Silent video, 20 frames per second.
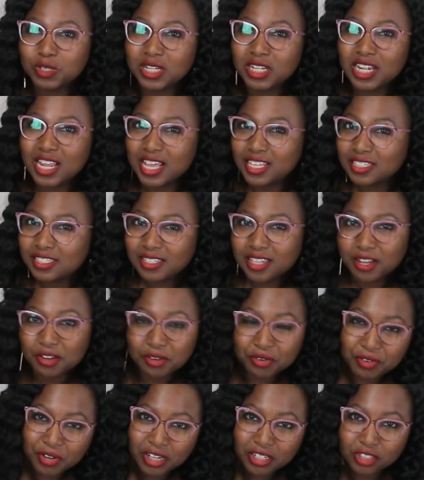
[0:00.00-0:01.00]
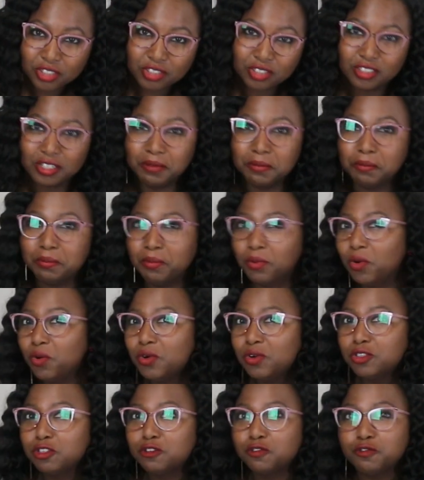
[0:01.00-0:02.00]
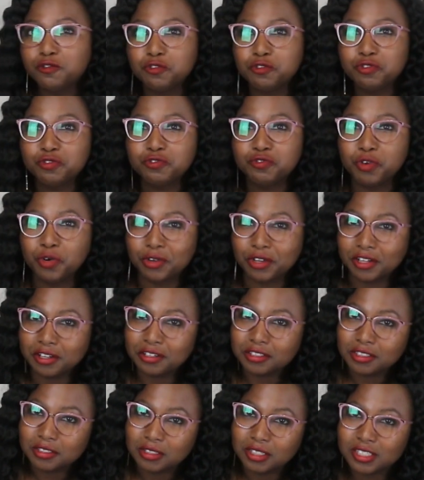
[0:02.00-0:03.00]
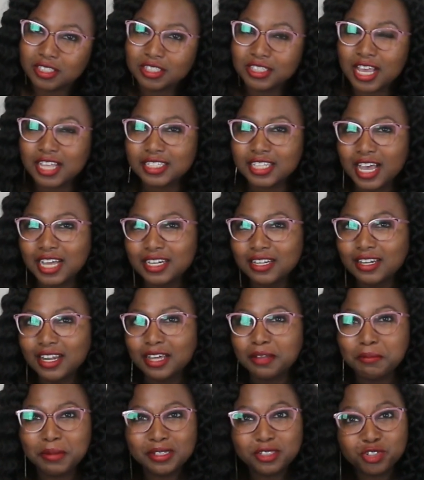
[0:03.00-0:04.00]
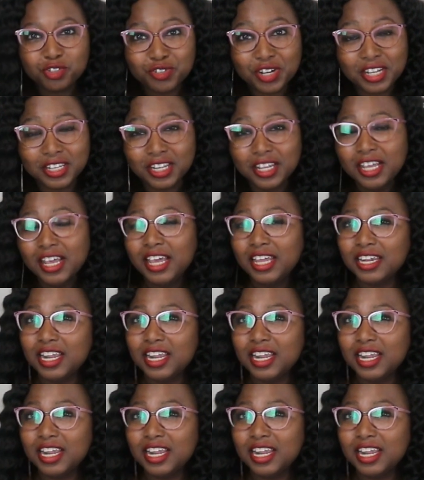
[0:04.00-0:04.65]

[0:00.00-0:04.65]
with less decoration and more on the food focus, because that's kind of like my strength.